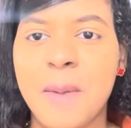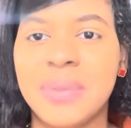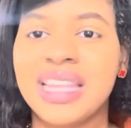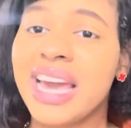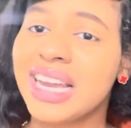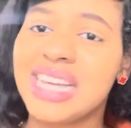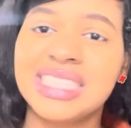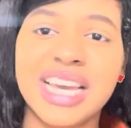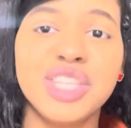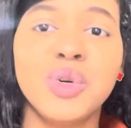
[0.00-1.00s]
But like I
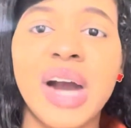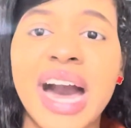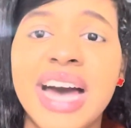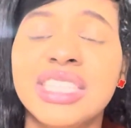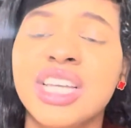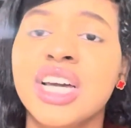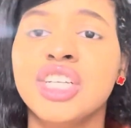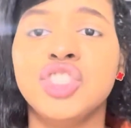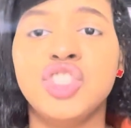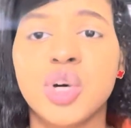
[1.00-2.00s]
said, you guys,
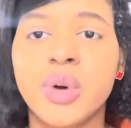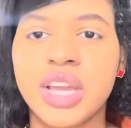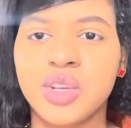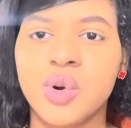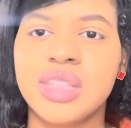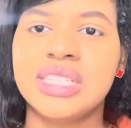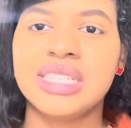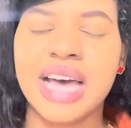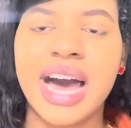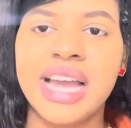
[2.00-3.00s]
don't ignore the
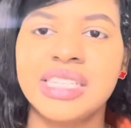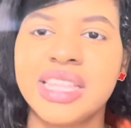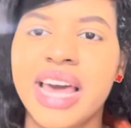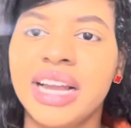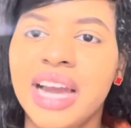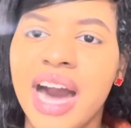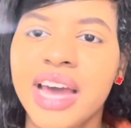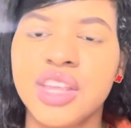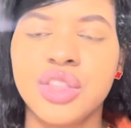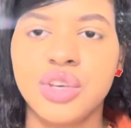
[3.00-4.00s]
signs that God
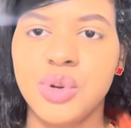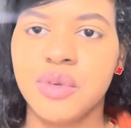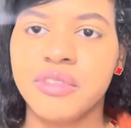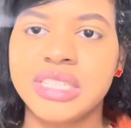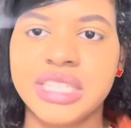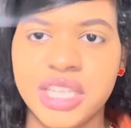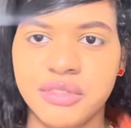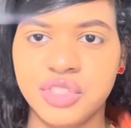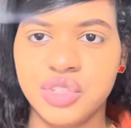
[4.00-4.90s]
and the universe gives